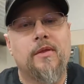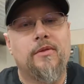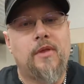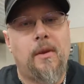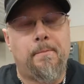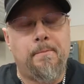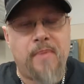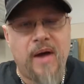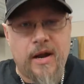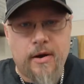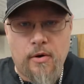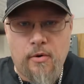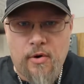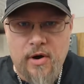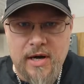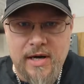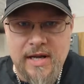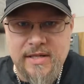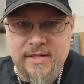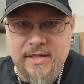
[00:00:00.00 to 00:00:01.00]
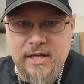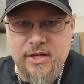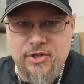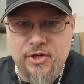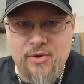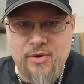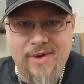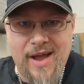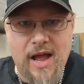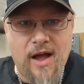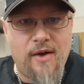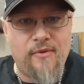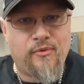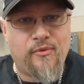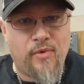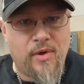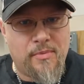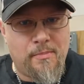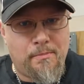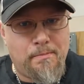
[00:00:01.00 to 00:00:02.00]
The better organization you
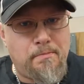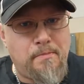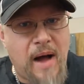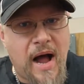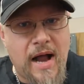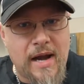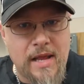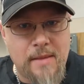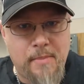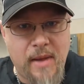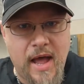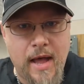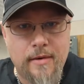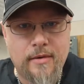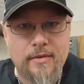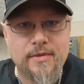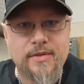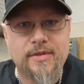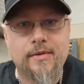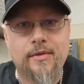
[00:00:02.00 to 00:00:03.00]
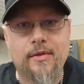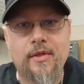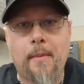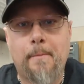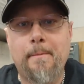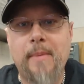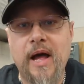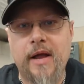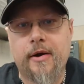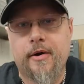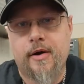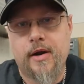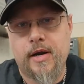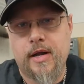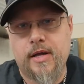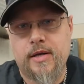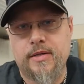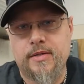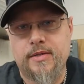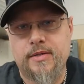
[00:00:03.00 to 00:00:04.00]
have with body panels, the better it
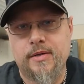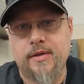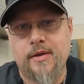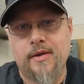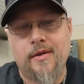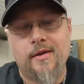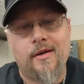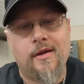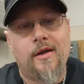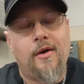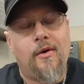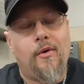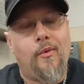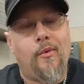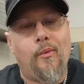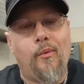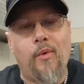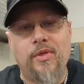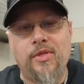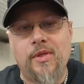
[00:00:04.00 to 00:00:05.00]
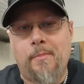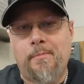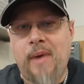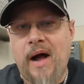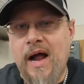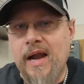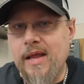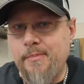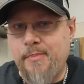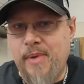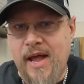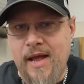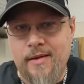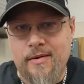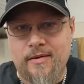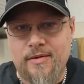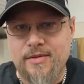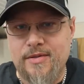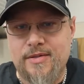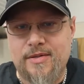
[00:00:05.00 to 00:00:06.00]
is. When the body
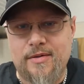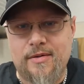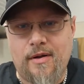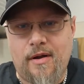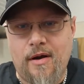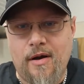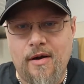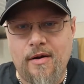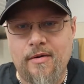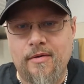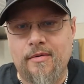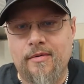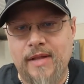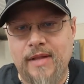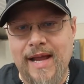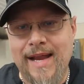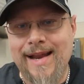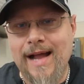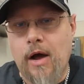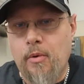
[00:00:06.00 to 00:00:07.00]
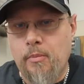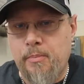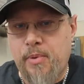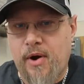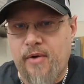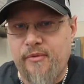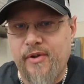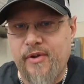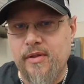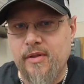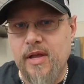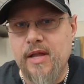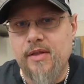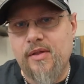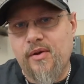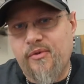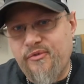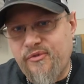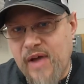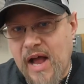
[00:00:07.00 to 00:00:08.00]
panels aren't laid out perfectly and
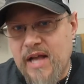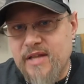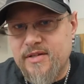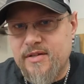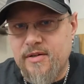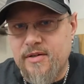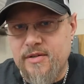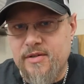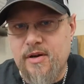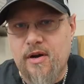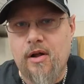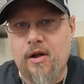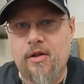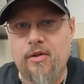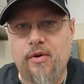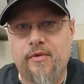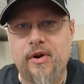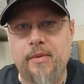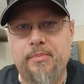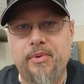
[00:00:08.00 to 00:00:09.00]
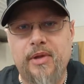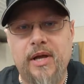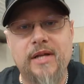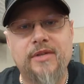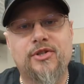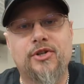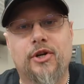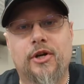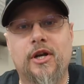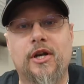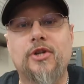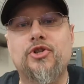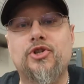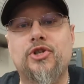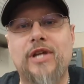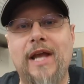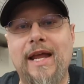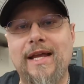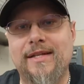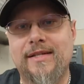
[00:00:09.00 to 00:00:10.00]
the fasteners are all over the place, you're going to
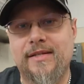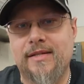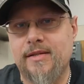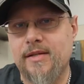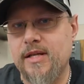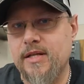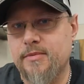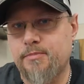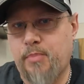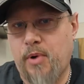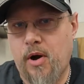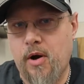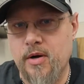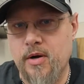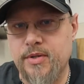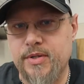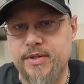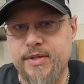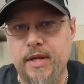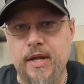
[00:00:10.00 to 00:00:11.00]
chase these parts.